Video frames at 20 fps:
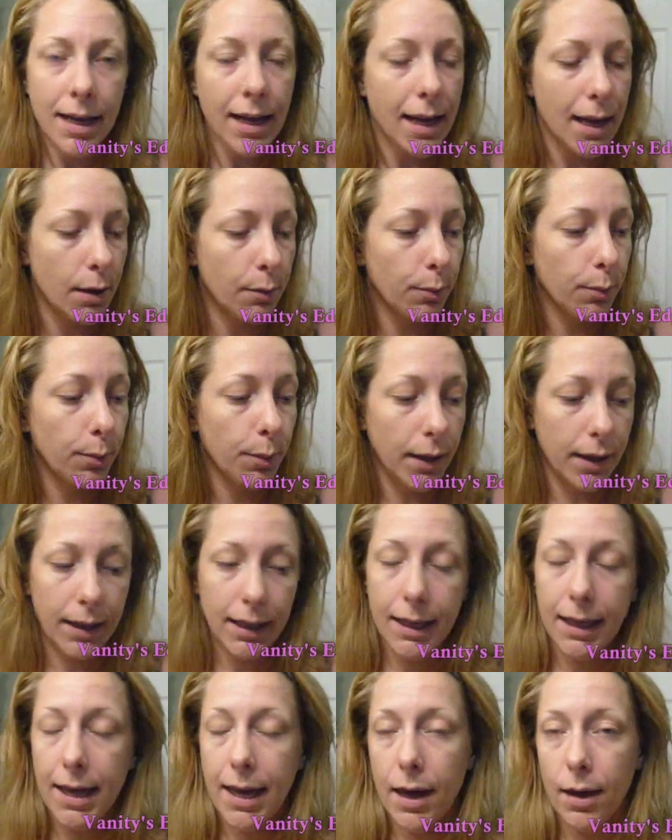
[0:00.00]
It
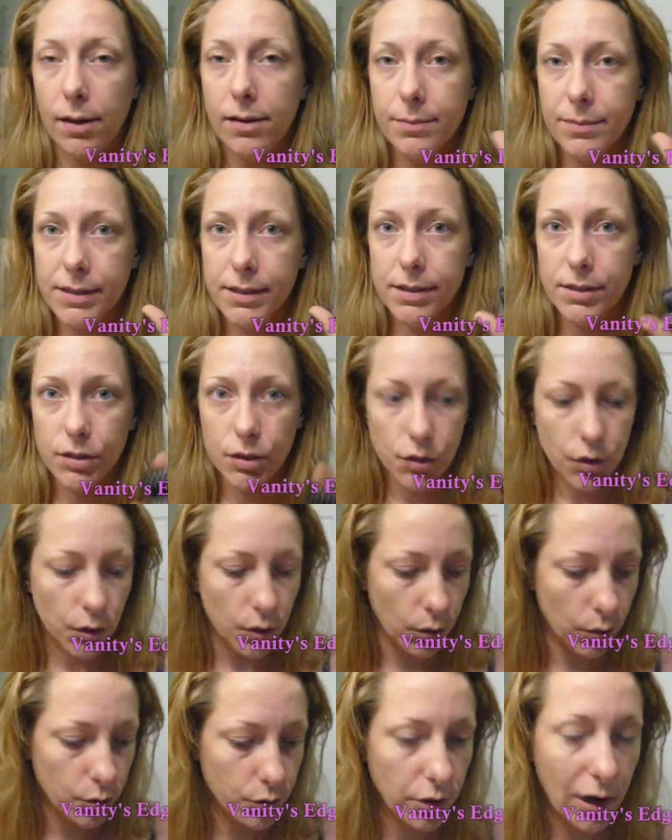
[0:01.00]
really helps
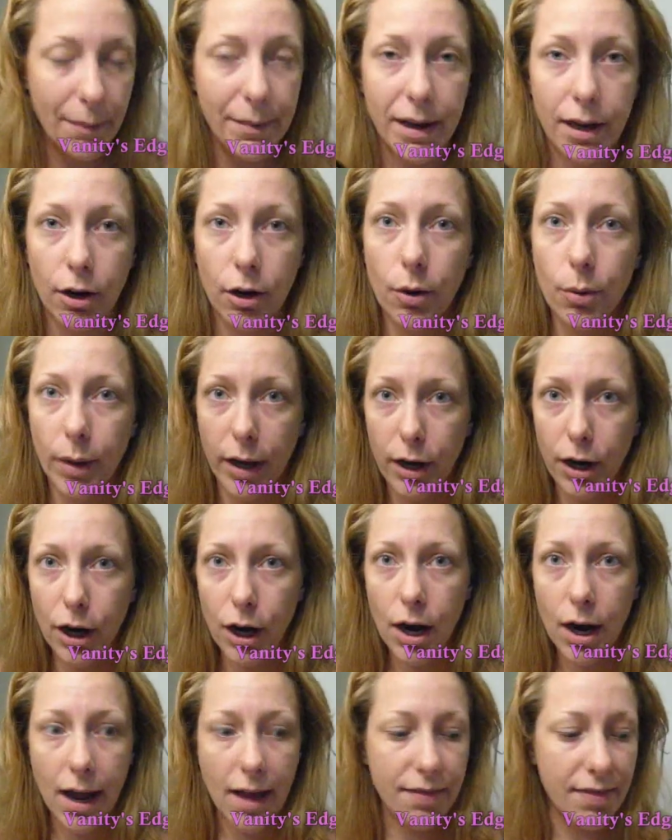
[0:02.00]
to dry my hair
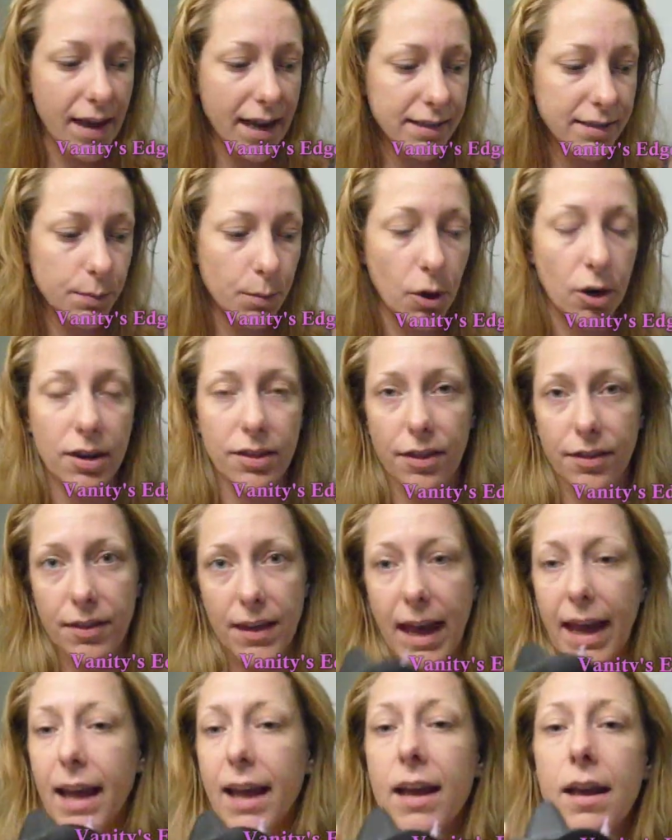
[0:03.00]
quicker, and that's part of the
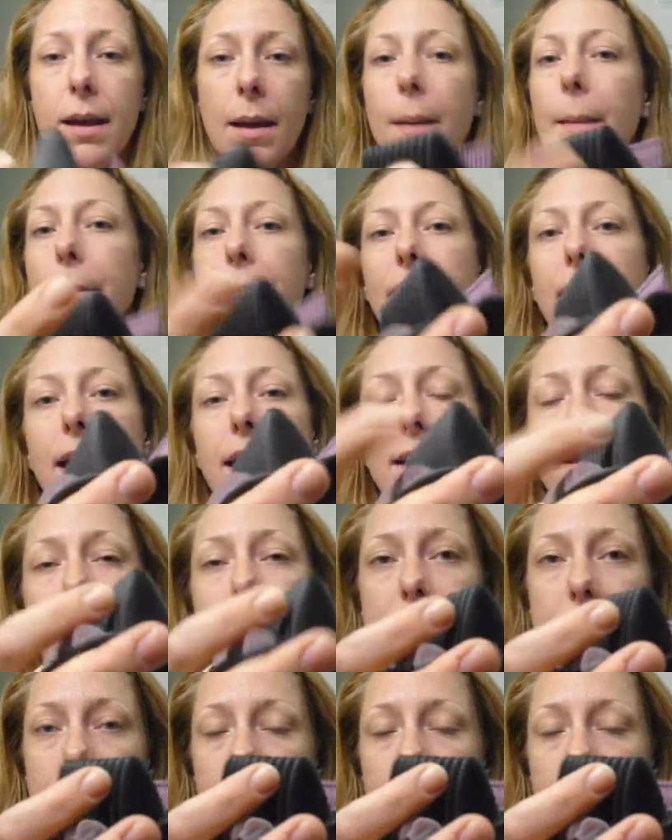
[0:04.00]
thing, because